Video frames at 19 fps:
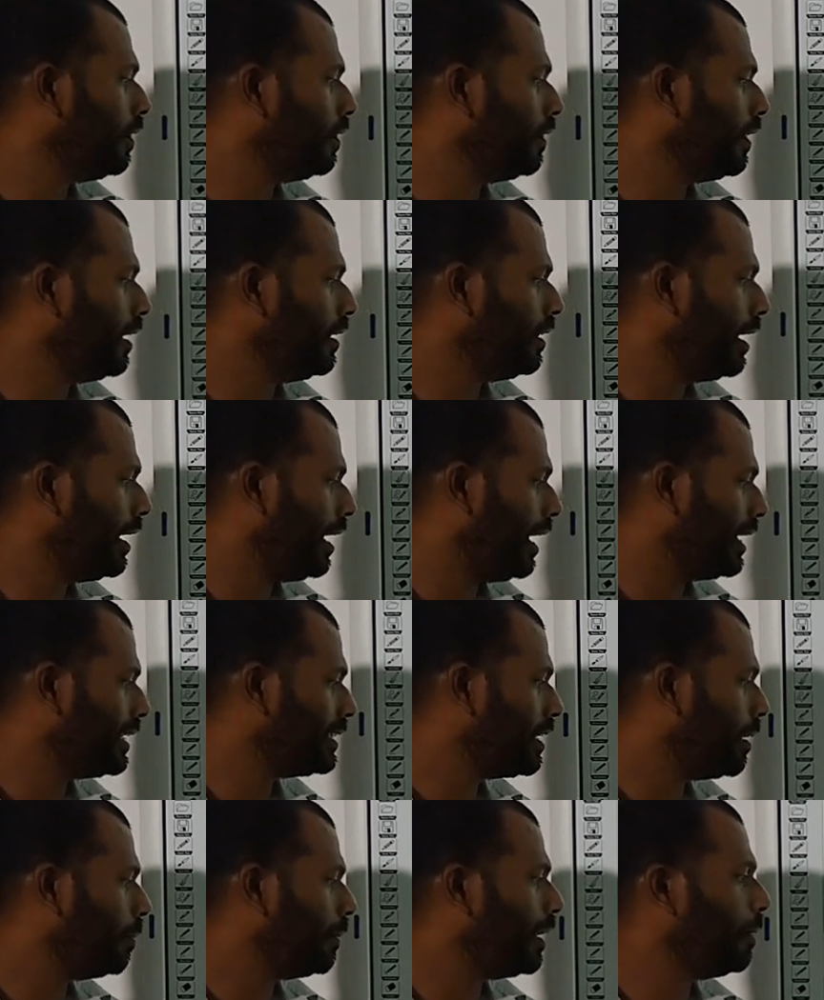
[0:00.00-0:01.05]
Then the
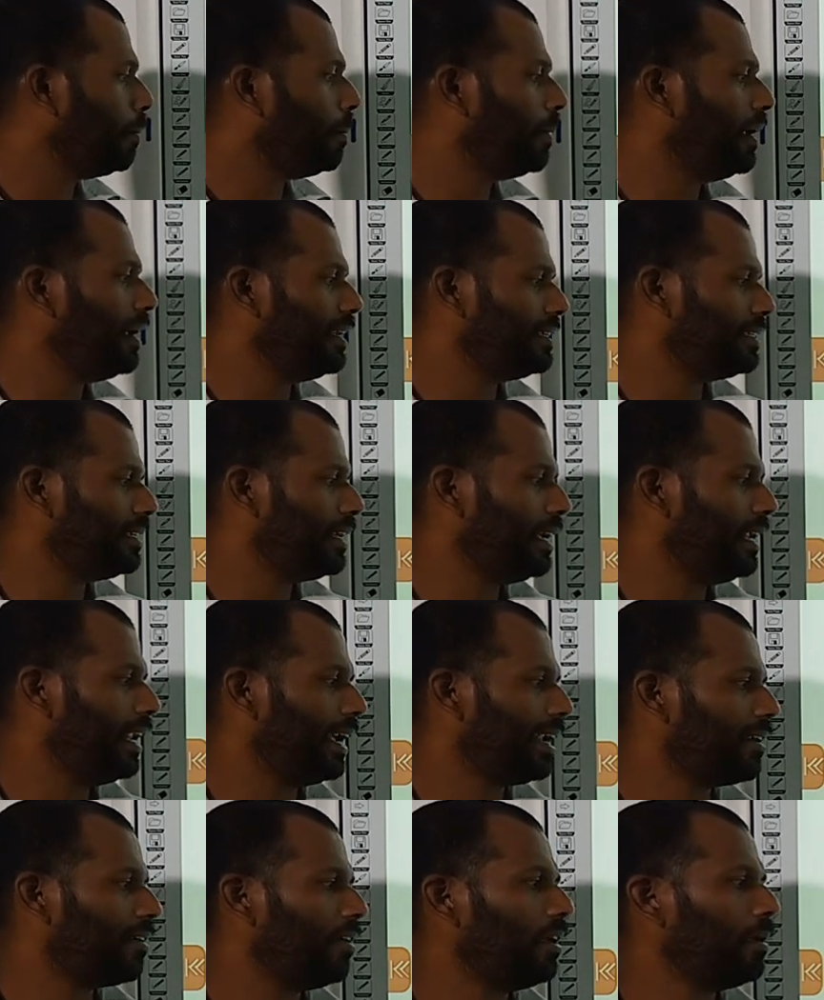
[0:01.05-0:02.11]
SMTP is the
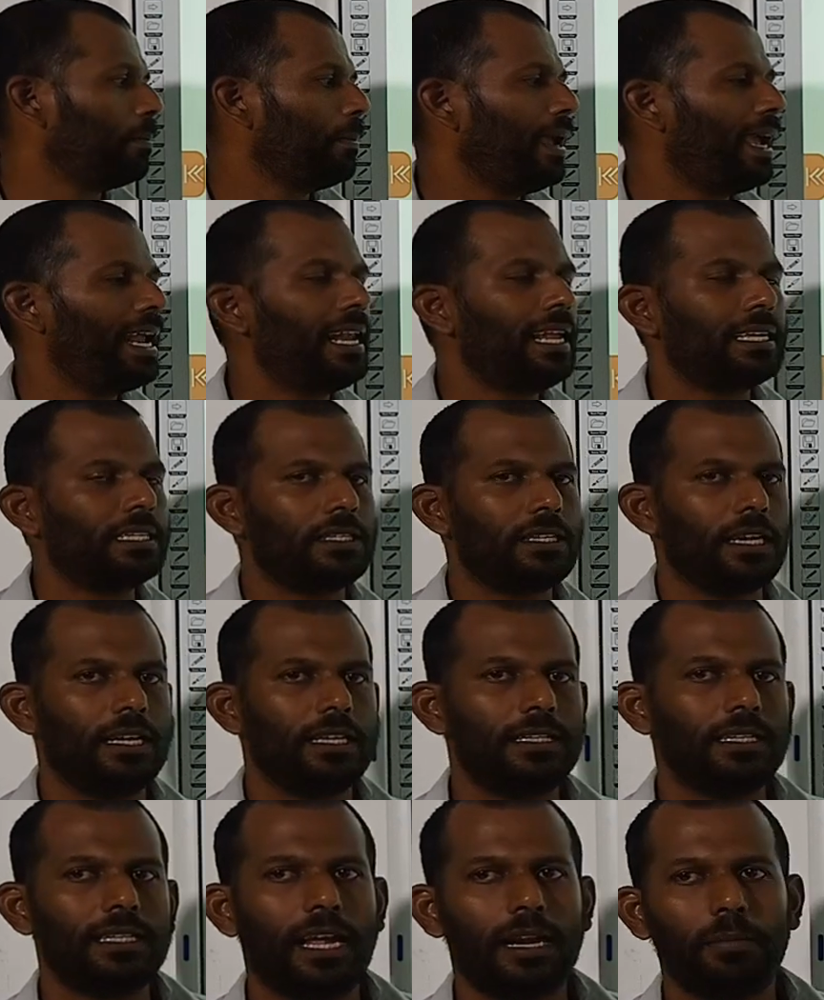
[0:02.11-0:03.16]
electronic mail
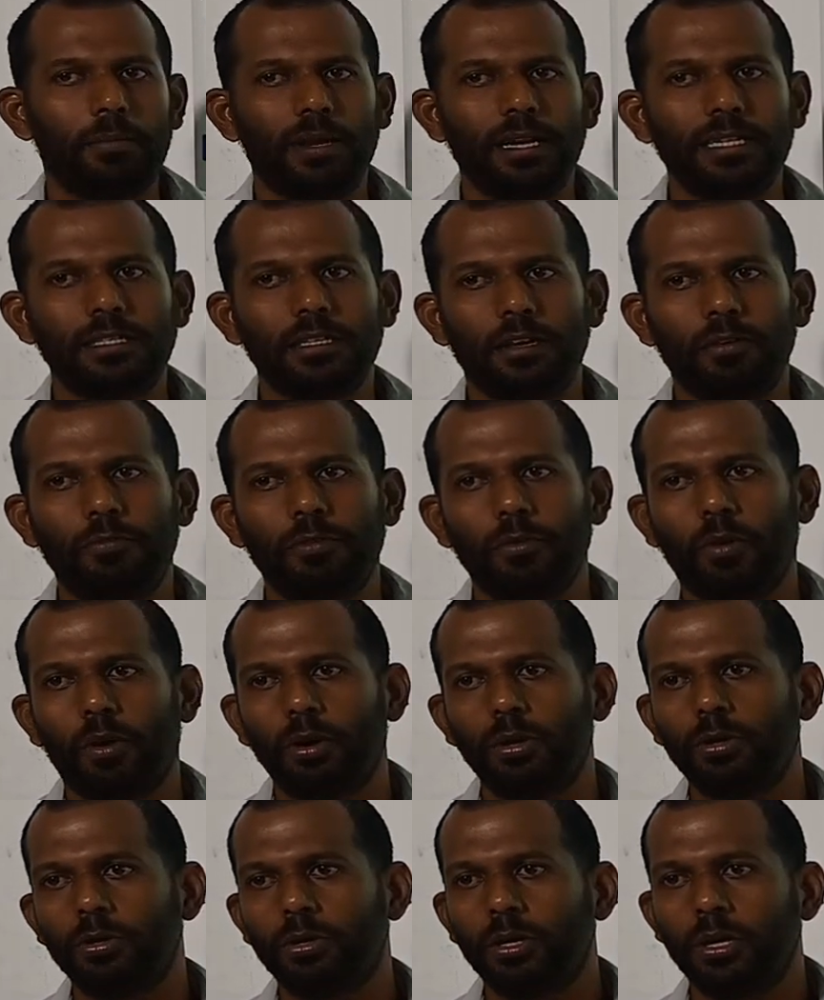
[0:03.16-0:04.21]
exchanger. That means if you
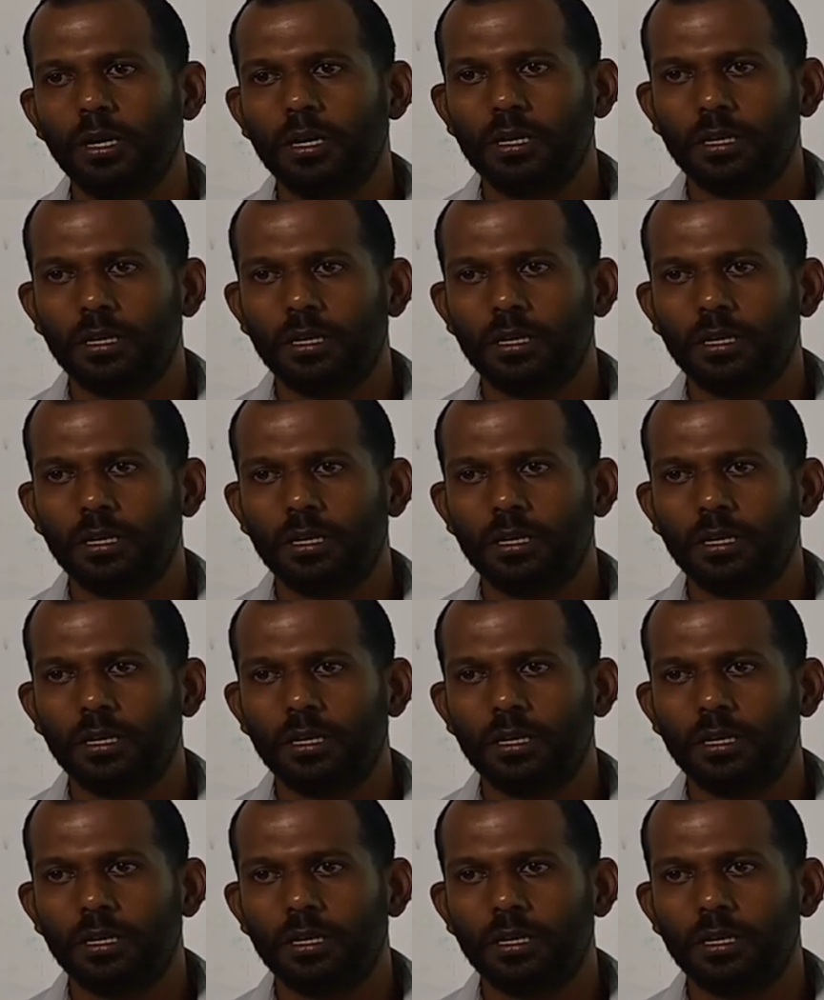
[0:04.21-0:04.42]
want to